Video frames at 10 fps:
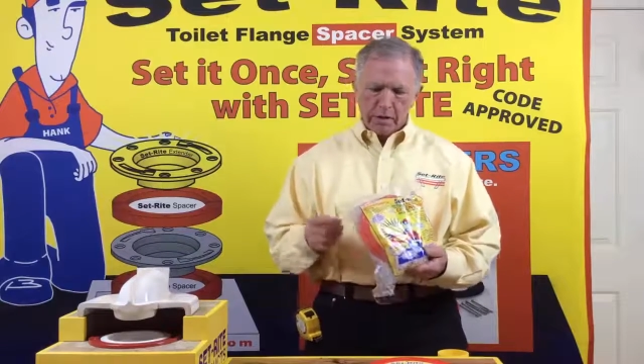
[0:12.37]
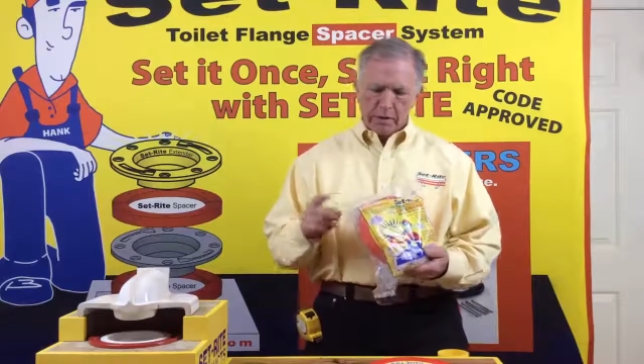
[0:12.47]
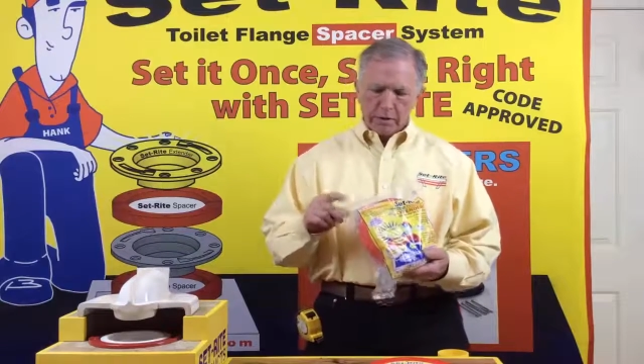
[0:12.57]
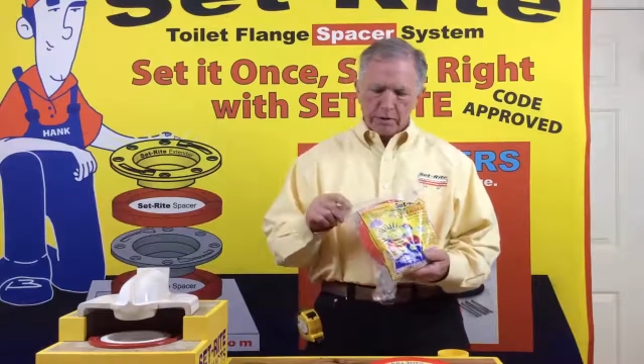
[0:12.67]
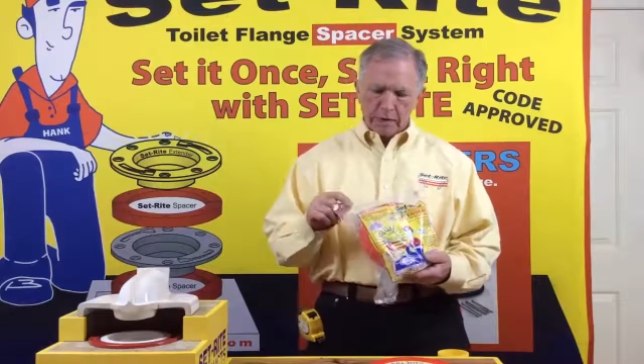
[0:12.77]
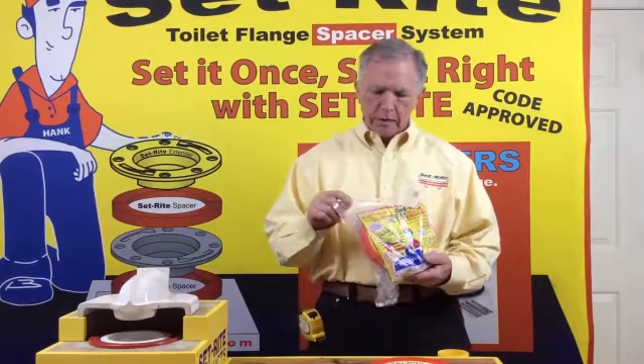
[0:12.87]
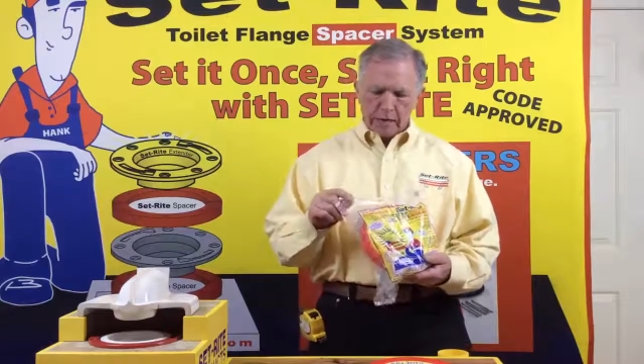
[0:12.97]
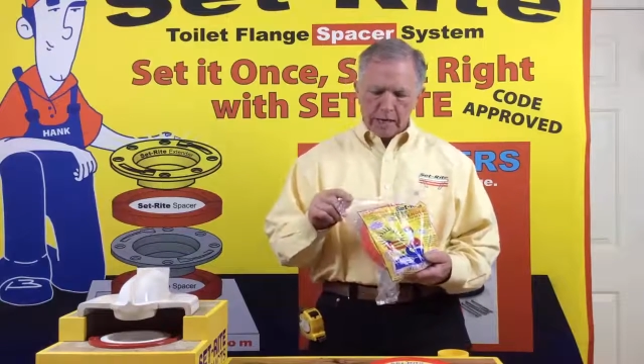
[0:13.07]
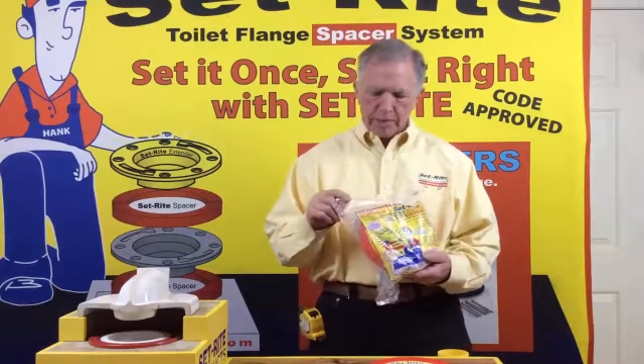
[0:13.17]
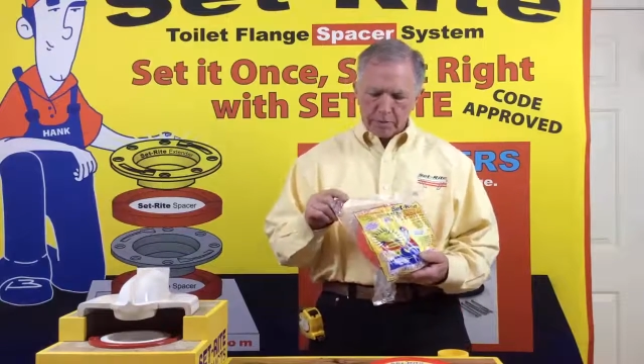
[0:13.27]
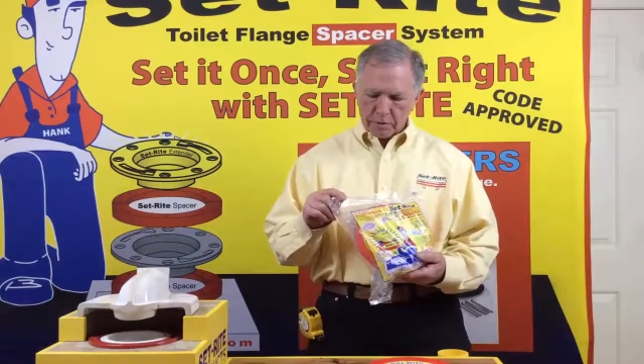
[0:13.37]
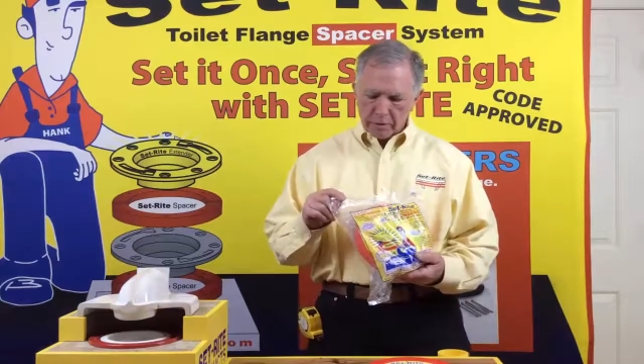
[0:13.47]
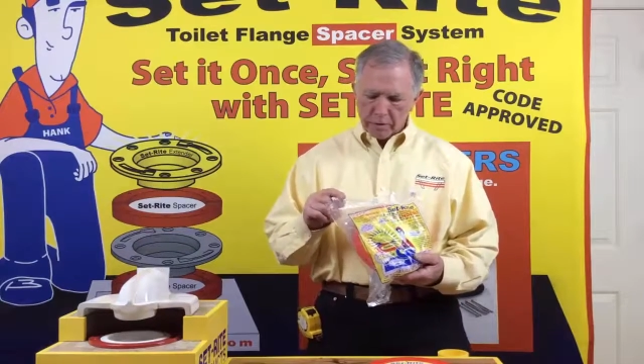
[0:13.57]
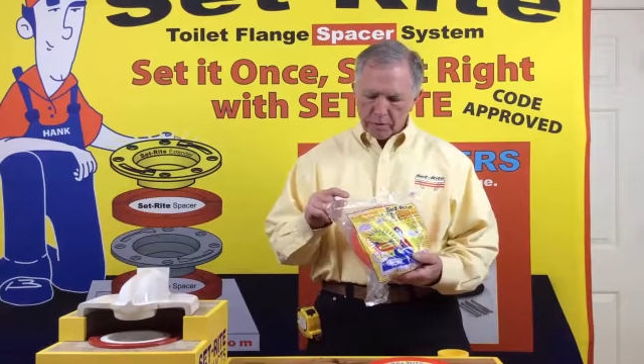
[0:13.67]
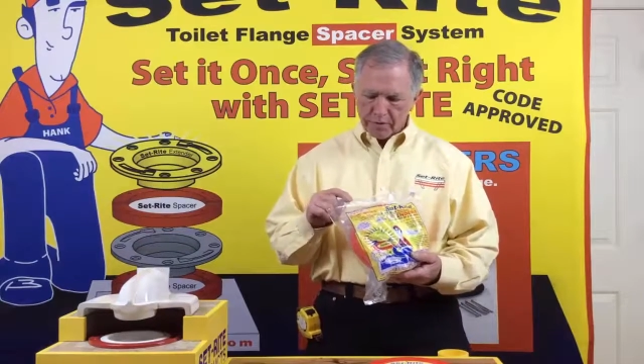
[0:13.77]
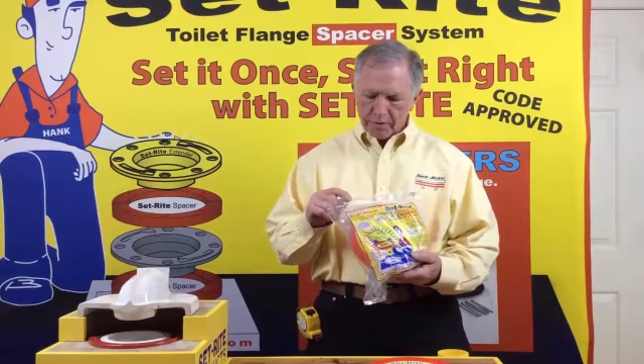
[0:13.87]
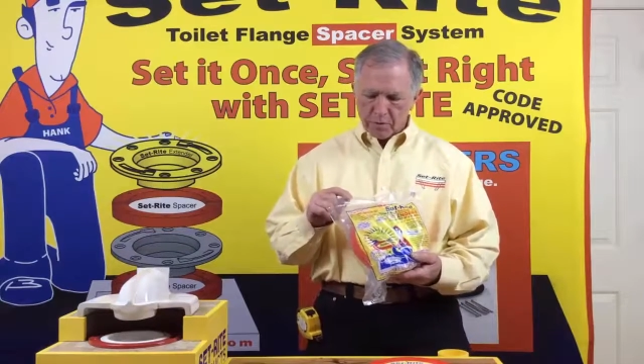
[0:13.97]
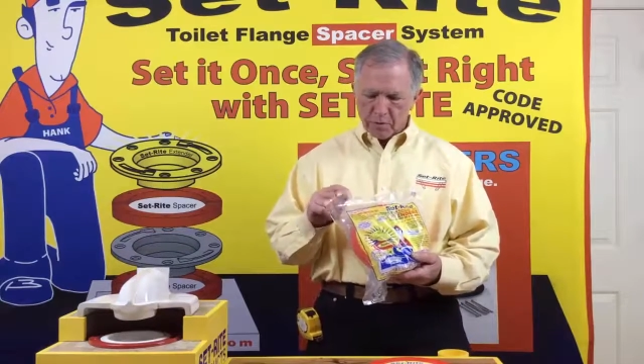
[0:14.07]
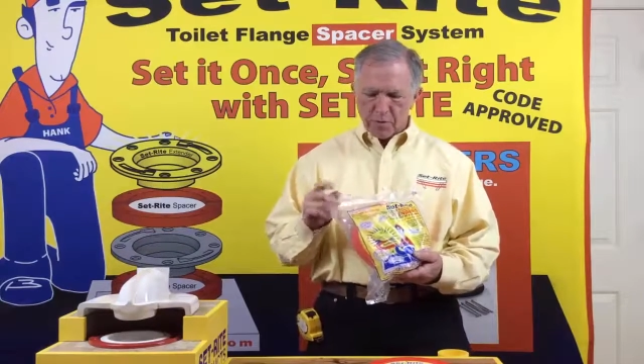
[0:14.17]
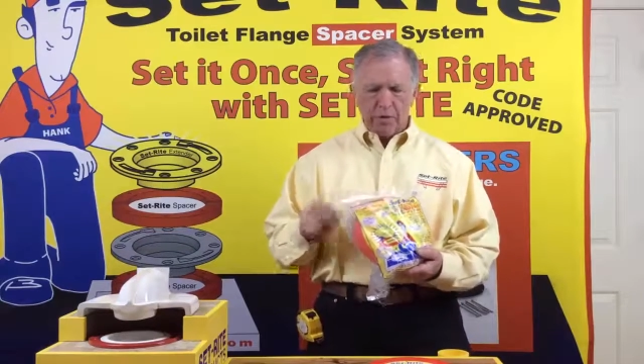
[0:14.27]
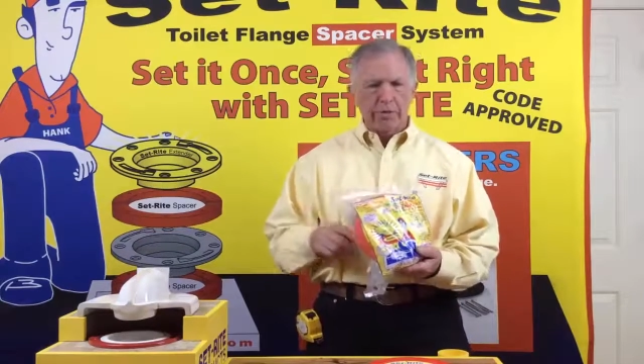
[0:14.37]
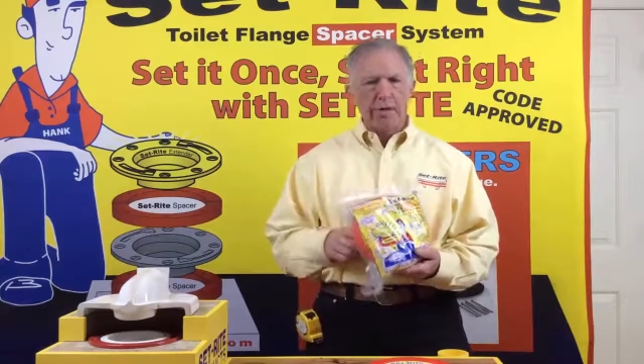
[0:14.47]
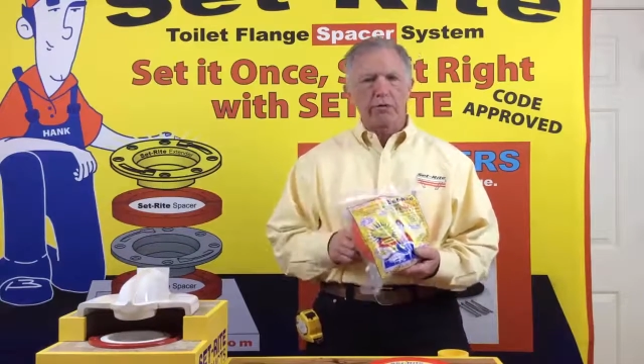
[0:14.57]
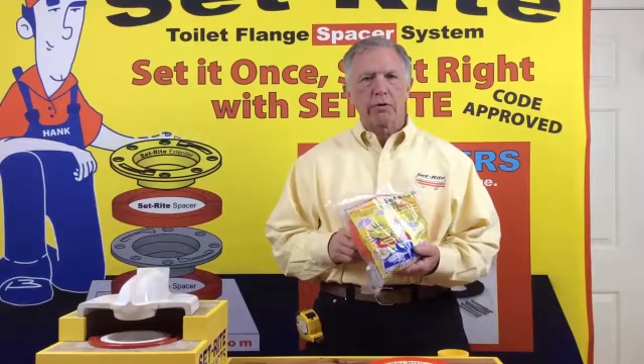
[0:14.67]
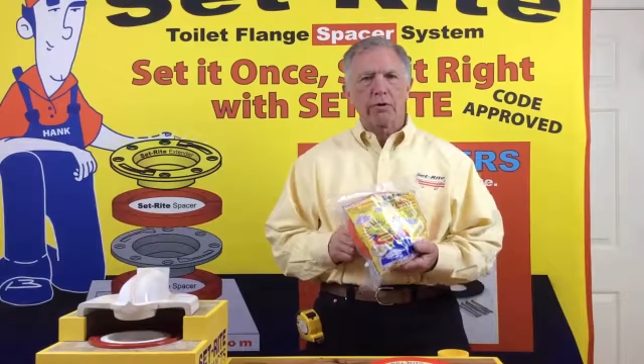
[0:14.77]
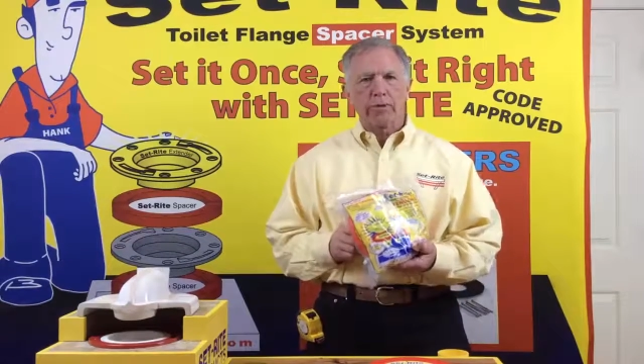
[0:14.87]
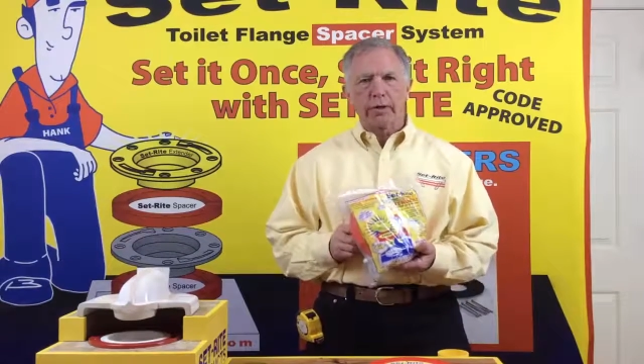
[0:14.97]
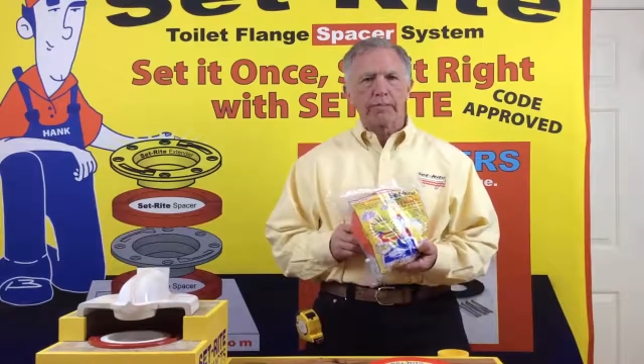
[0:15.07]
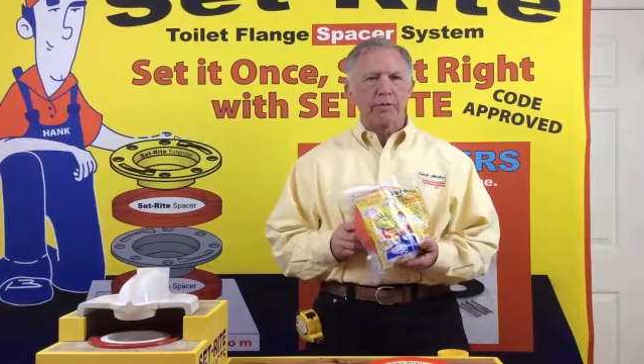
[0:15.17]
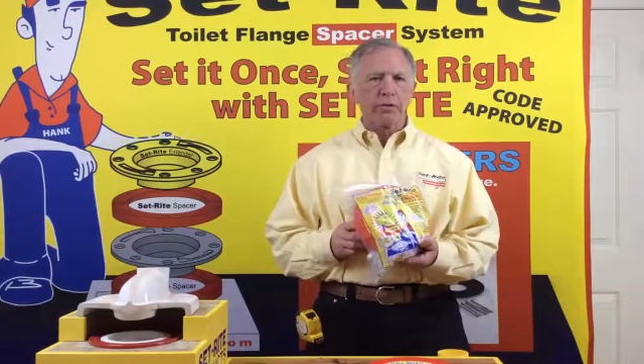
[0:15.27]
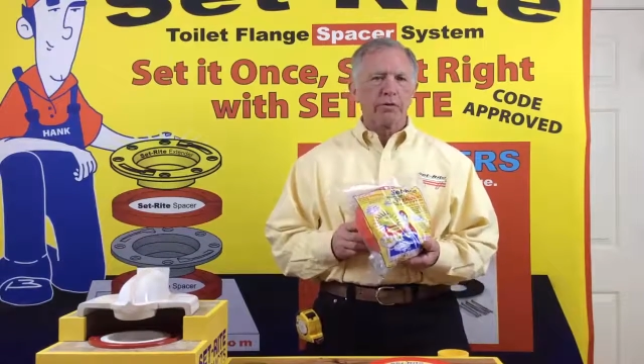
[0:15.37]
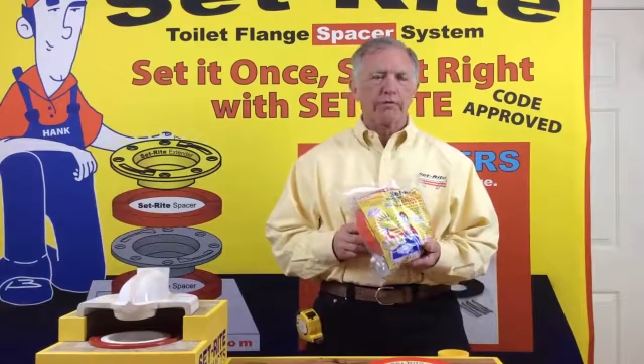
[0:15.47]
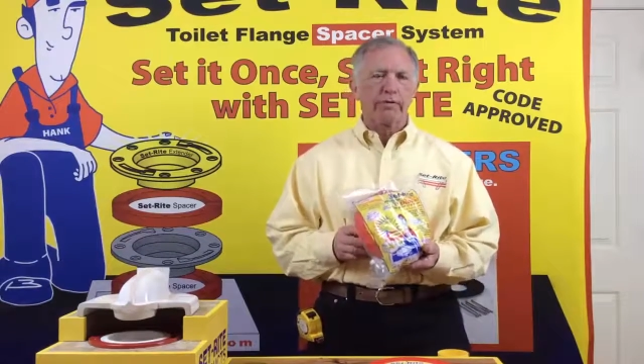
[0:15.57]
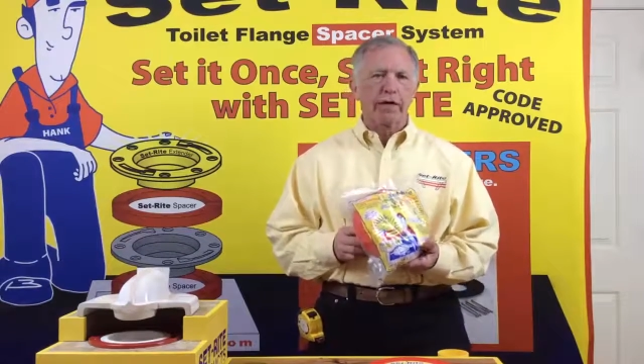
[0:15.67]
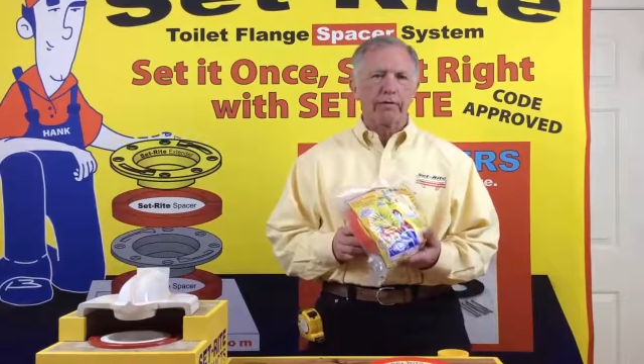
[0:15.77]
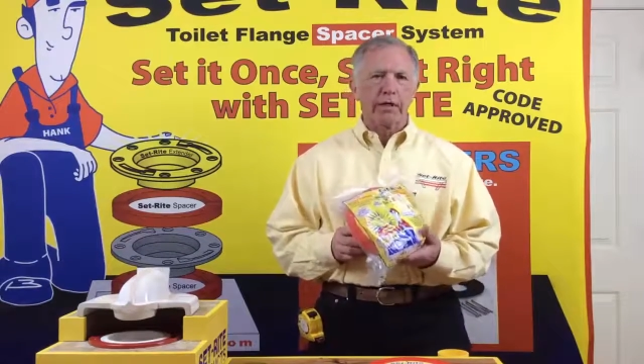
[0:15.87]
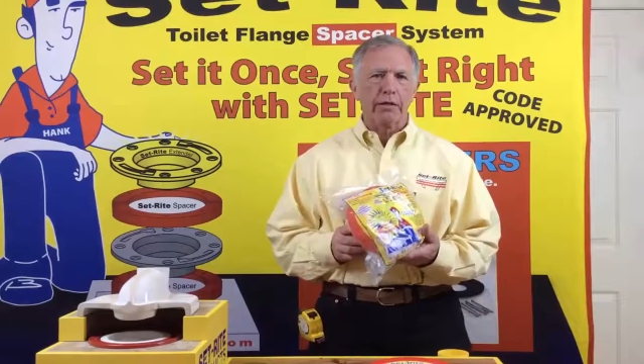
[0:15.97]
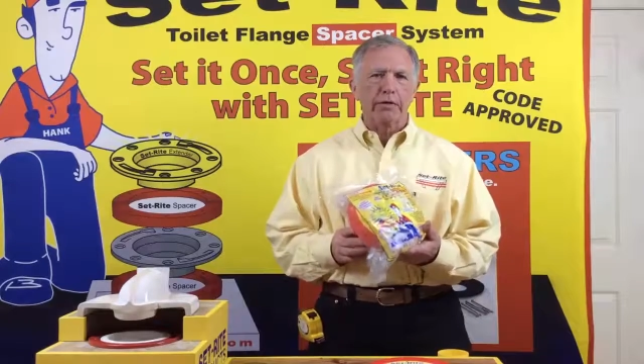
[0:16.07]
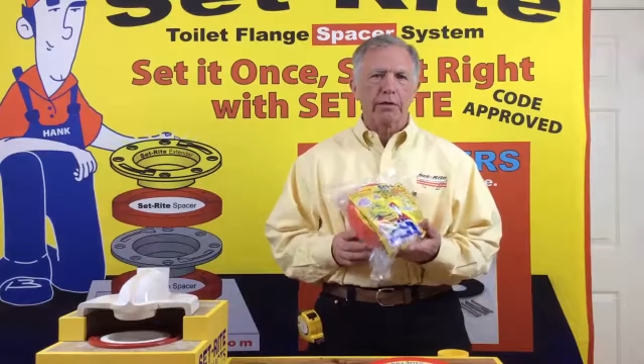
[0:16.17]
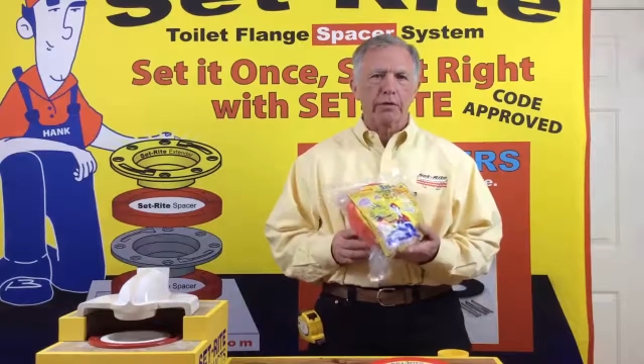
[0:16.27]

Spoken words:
This kit happens to go from 1/4 inch all the way up to 1 5/8 inches.